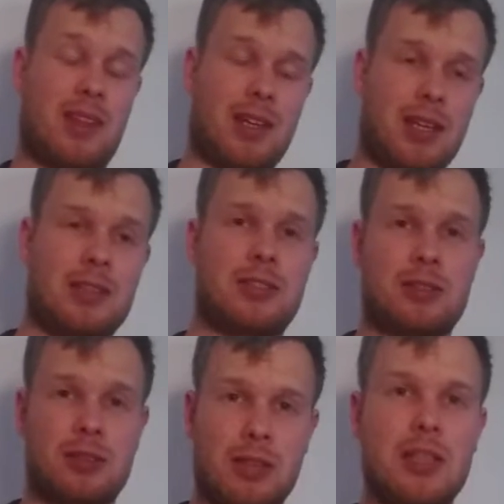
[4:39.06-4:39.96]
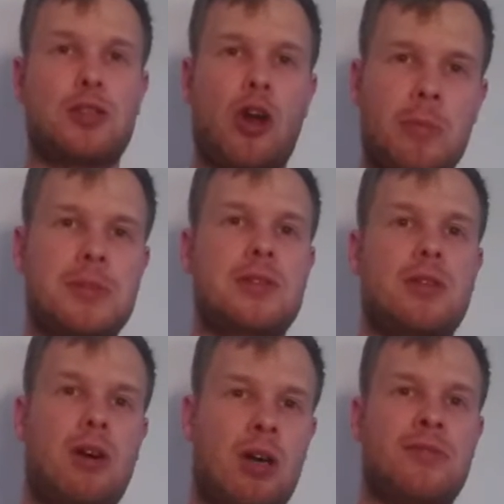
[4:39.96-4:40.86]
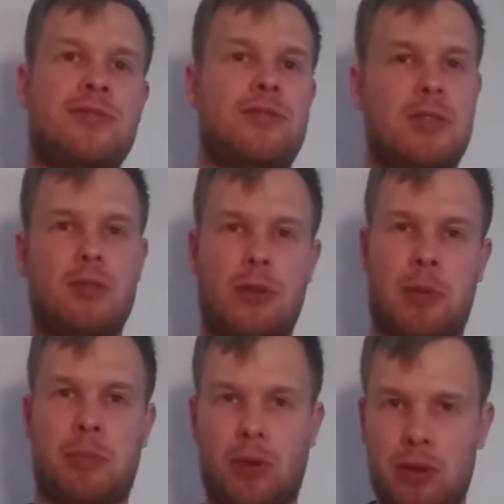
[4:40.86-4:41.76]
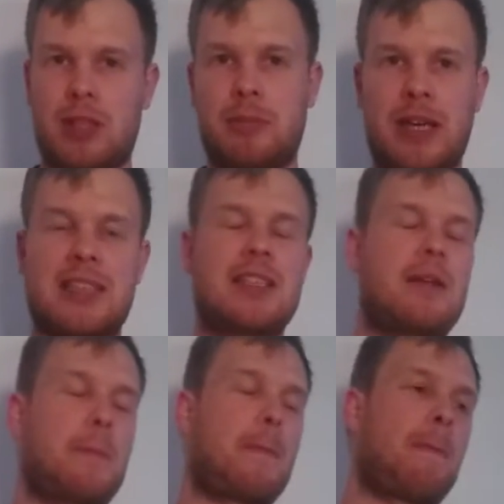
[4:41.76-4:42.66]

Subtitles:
In terms of Red Bull, amazing.